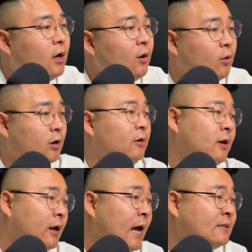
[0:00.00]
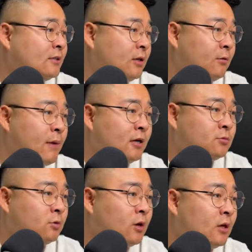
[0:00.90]
We're going to look at assets under
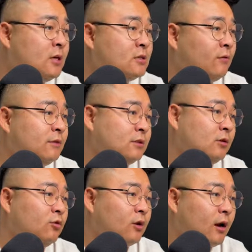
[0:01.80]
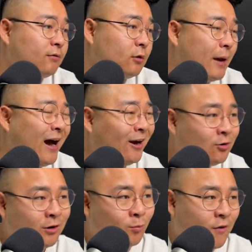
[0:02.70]
management, okay? He's obviously looking after about one
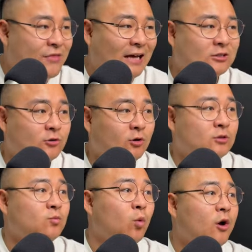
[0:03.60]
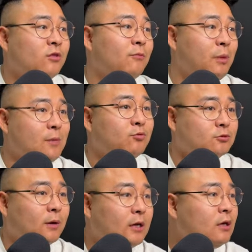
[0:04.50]
hundred and one thousand dollars worth of
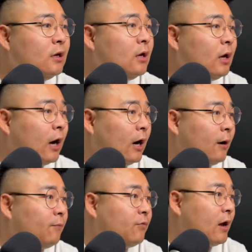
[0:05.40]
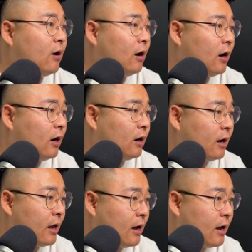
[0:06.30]
people's money. Um, there are
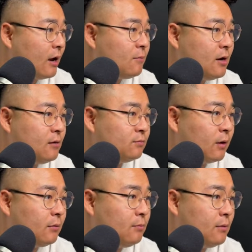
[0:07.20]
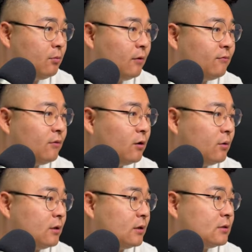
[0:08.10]
a, how many how many people are
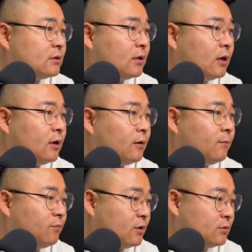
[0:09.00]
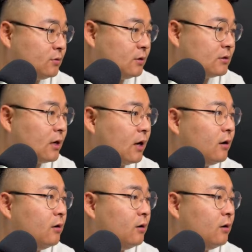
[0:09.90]
following this, um, this, this guy?